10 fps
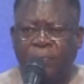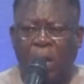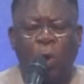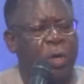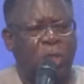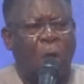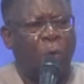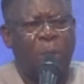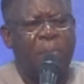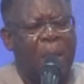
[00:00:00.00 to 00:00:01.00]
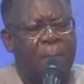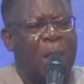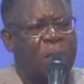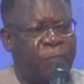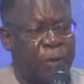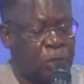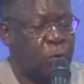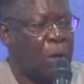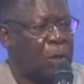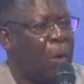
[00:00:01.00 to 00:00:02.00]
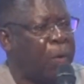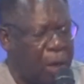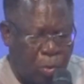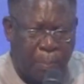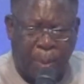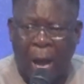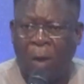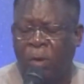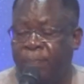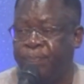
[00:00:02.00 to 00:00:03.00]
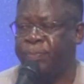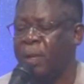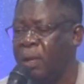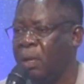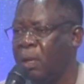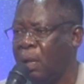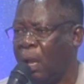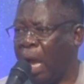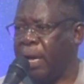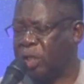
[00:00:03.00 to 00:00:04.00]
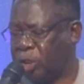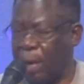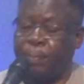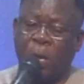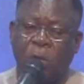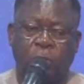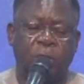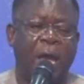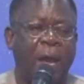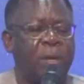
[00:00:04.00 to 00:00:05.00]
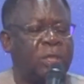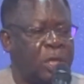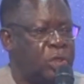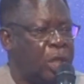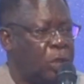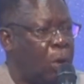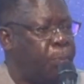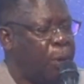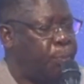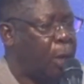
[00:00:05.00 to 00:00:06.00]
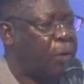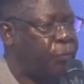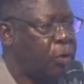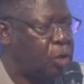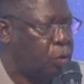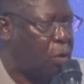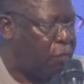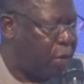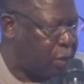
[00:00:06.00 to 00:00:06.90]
The Lord God, we may manifest your glory and your power and step into the heritage that you have prepared for each one of